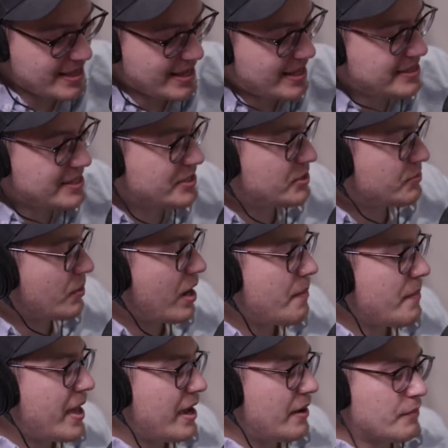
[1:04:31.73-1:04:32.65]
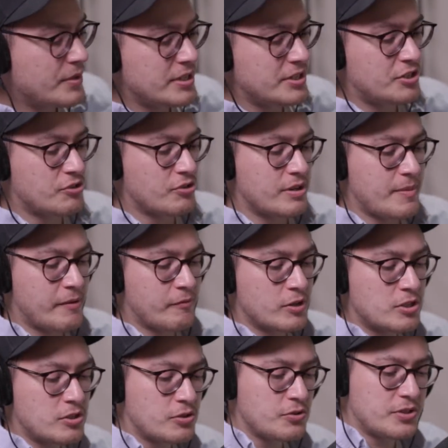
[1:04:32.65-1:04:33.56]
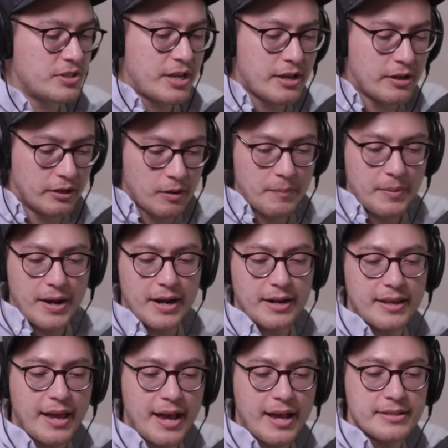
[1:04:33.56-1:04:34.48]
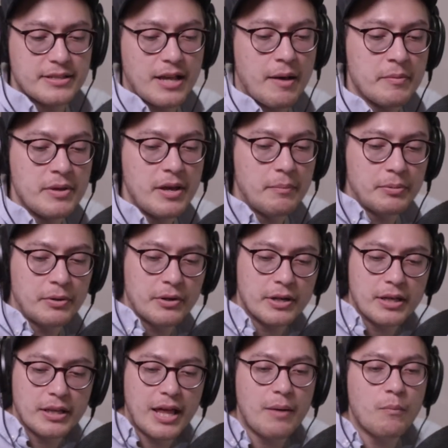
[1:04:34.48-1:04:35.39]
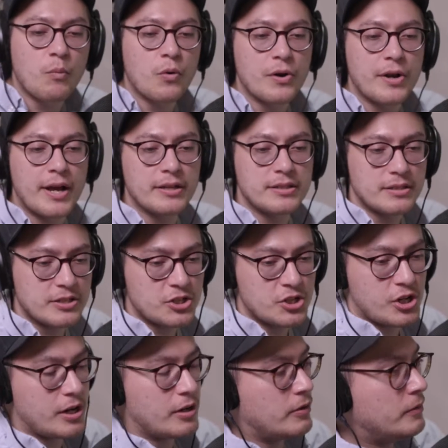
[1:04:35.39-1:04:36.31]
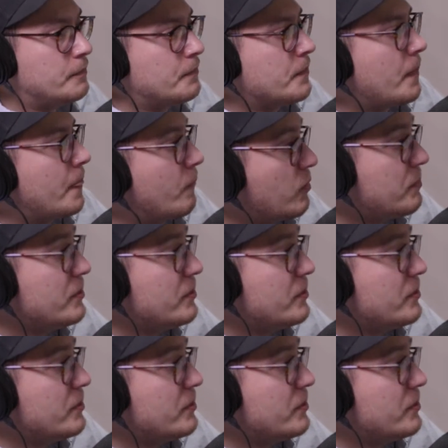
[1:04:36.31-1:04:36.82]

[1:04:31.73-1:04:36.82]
this is where I'm at. We stream every Tuesday on our podcast. I'll be uploading a lot more now to the channel. We've been